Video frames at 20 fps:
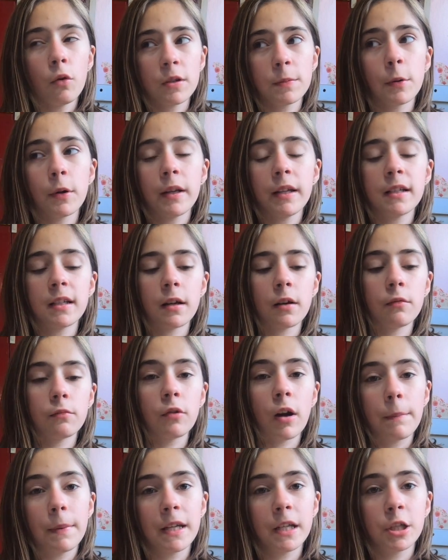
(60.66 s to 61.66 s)
point,
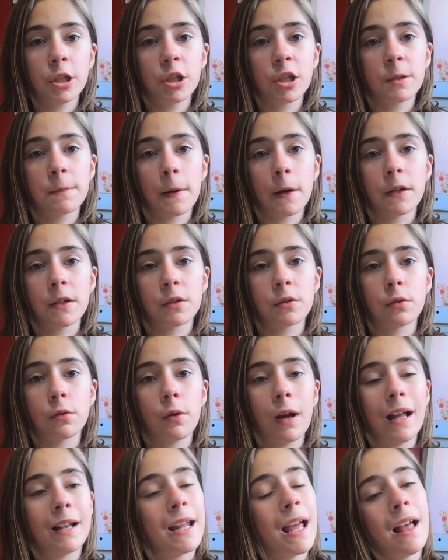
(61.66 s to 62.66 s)
rubbish disposal,
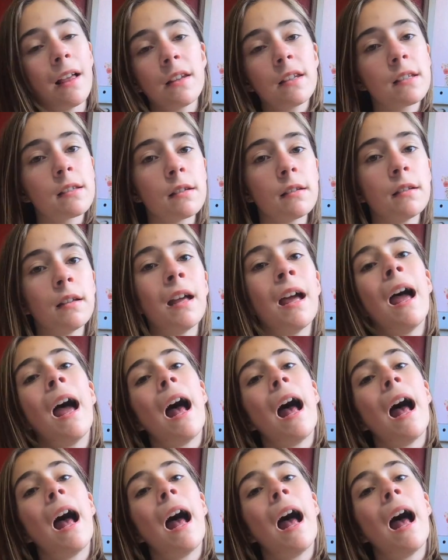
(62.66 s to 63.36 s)
and Elson,